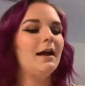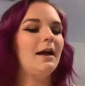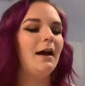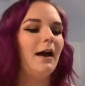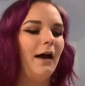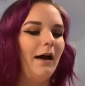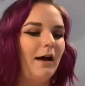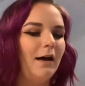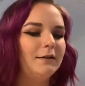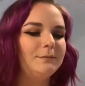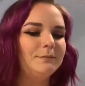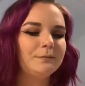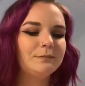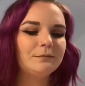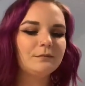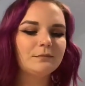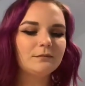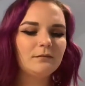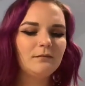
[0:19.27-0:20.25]

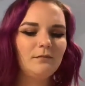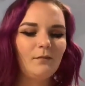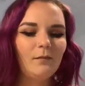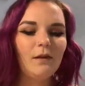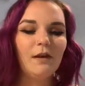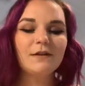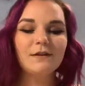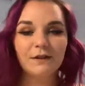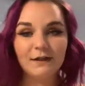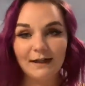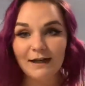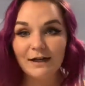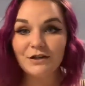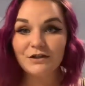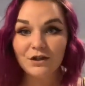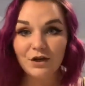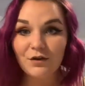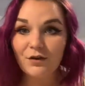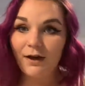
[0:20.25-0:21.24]
So kind of
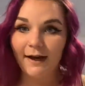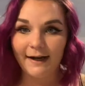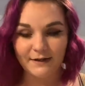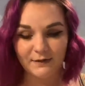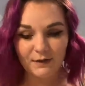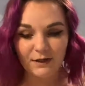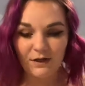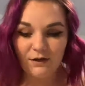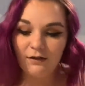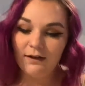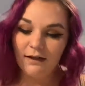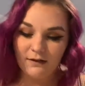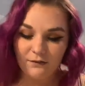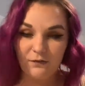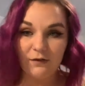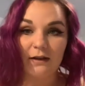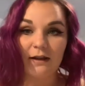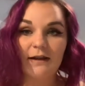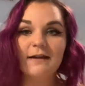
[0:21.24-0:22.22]
show you guys what you need
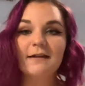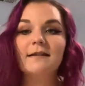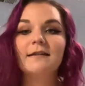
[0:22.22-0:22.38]
for this.